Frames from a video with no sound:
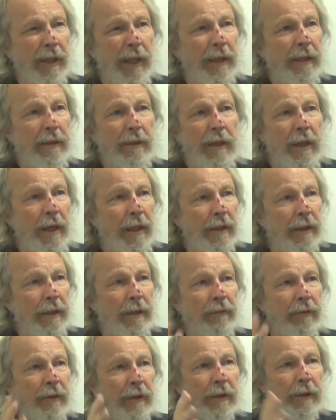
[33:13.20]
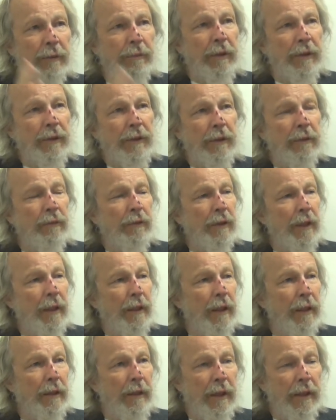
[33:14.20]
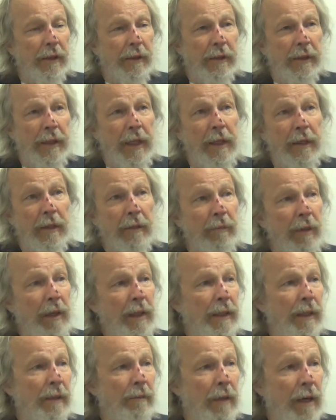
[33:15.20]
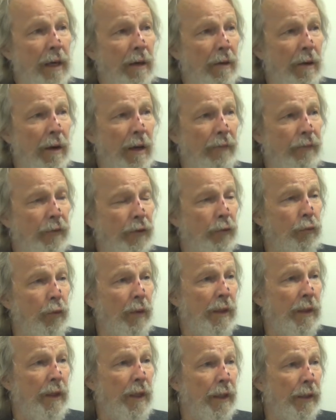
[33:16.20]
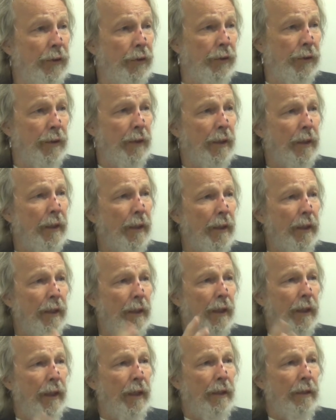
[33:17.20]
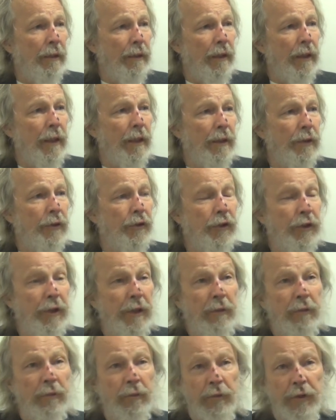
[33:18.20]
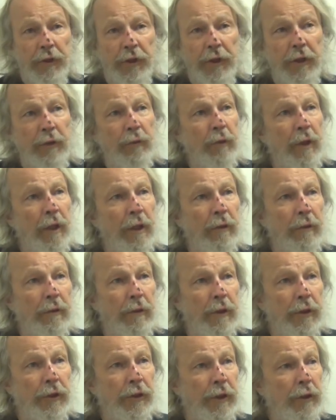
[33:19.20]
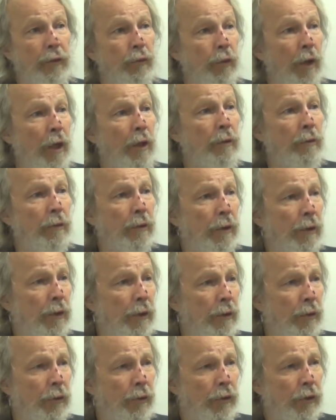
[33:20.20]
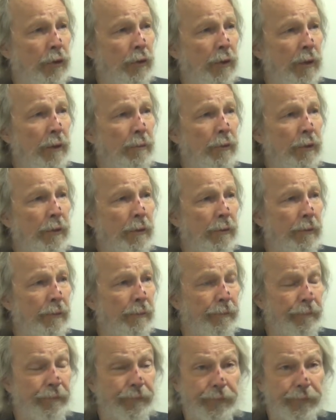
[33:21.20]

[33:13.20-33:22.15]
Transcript: I don't know how to even express it. it was, and, and, Taylor Buck in my office went nuts, and and she she wrote she wrote the News Tribune.